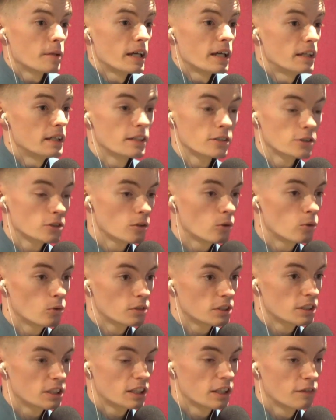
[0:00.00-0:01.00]
There's no
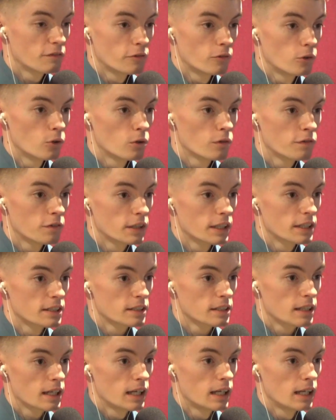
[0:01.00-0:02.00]
given rule for
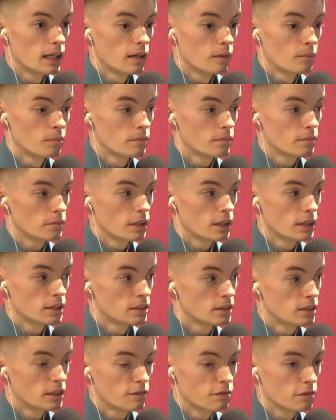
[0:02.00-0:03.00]
this.
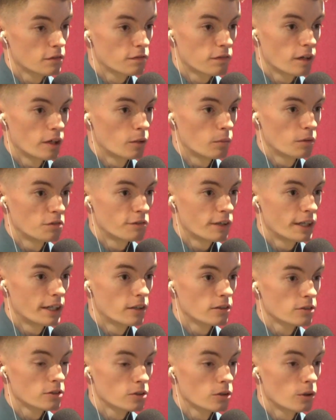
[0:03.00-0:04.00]
It's different fighter by
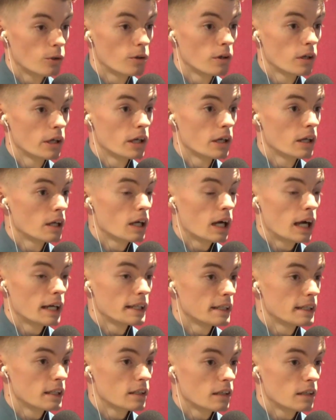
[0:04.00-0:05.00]
fighter. So I
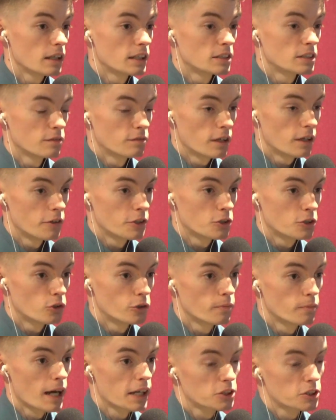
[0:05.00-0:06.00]
think it's a very
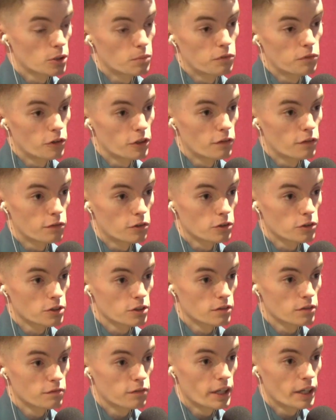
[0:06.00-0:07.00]
good matchup for your
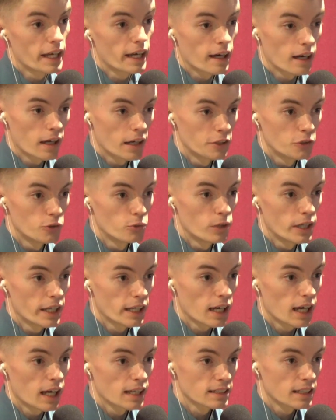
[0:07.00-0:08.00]
first fight at a new
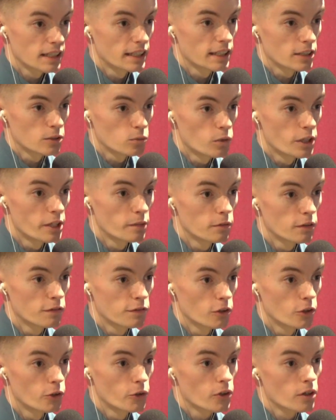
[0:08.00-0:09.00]
weight class. I think it's winnable
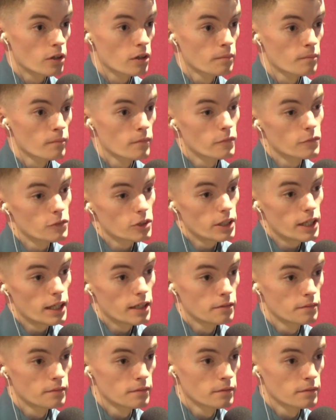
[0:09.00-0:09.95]
for Luke. So yeah.